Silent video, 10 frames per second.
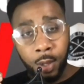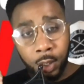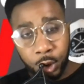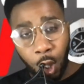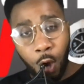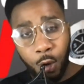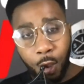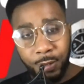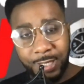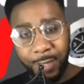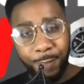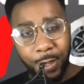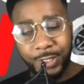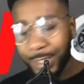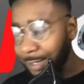Stone Cold Steve
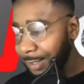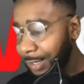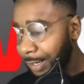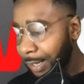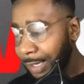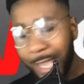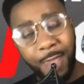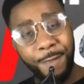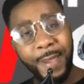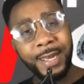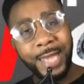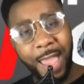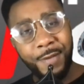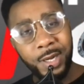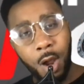Austin giving
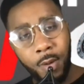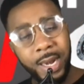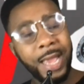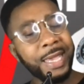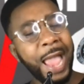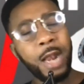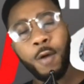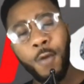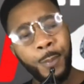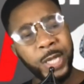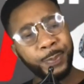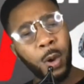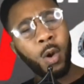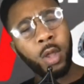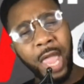Kevin Owens a can of whoopers,
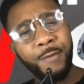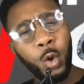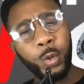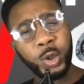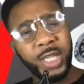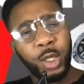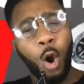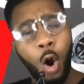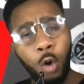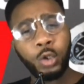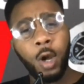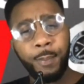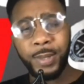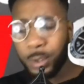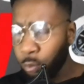but Kevin Owens did hold up
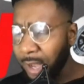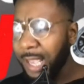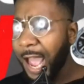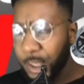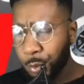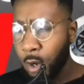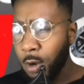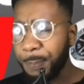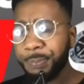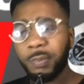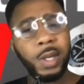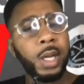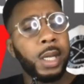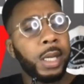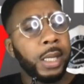his weight as well.
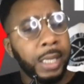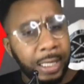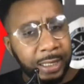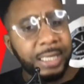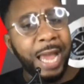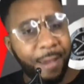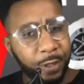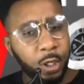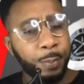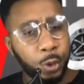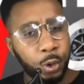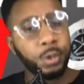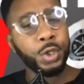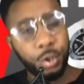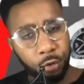He did have his opportunity
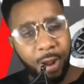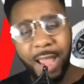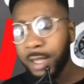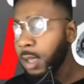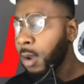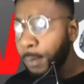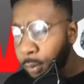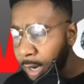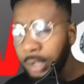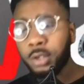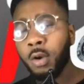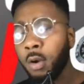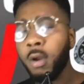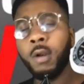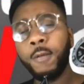to strike, putting Stone
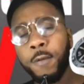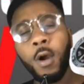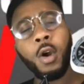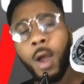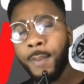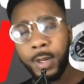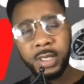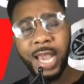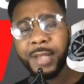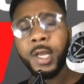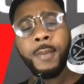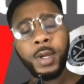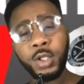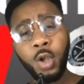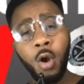Cold on the floor a couple of times,
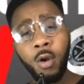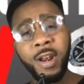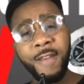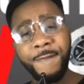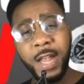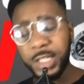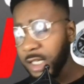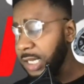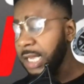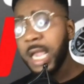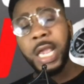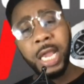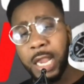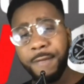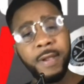but Stone Cold eventually
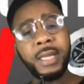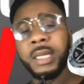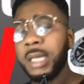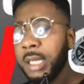giving